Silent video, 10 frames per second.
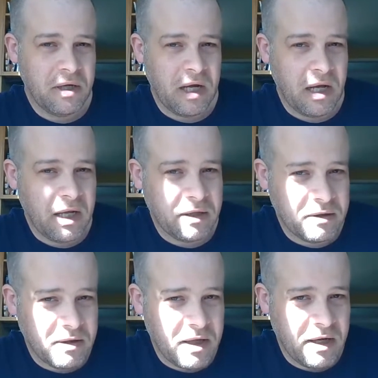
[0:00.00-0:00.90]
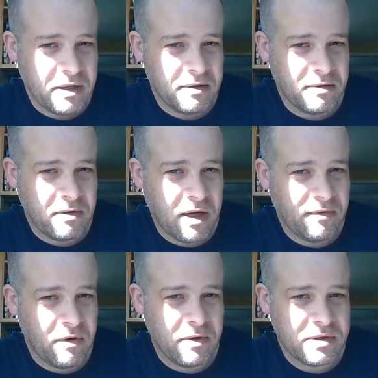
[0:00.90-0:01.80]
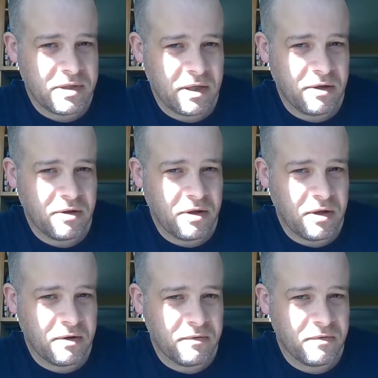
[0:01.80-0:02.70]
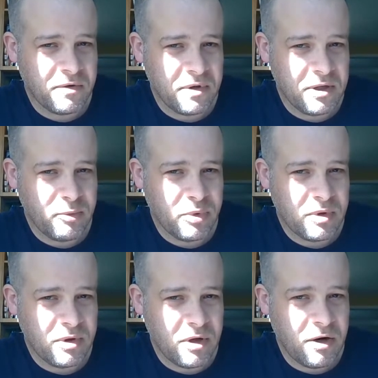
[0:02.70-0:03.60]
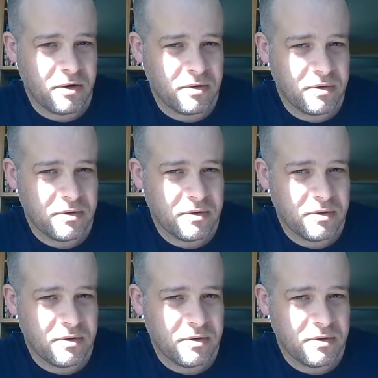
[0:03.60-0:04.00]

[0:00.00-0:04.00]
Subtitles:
I ain't gonna lie to you. I've always had a thing for deep and dark.